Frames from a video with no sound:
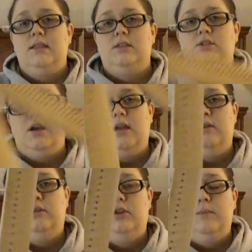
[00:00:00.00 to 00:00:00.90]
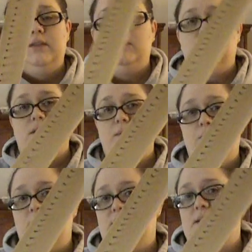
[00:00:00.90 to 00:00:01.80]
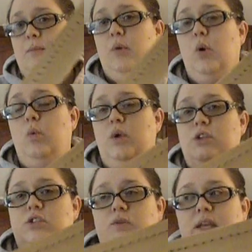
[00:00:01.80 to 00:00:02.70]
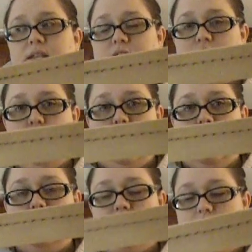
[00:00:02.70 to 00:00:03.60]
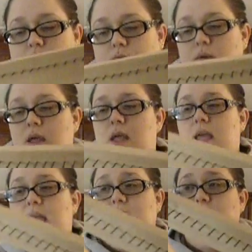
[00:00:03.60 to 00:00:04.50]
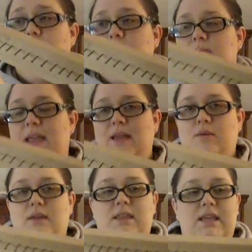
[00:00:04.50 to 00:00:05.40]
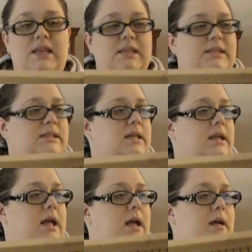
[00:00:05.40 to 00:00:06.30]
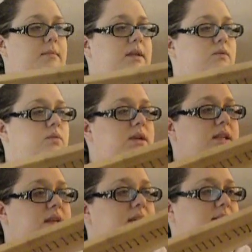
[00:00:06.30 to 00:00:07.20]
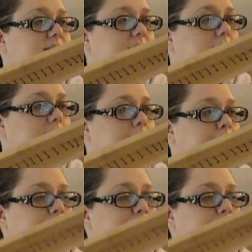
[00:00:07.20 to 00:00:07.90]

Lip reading: this triangle loom. It's really pretty simple once you get started. So, and you could make one of these, really it's like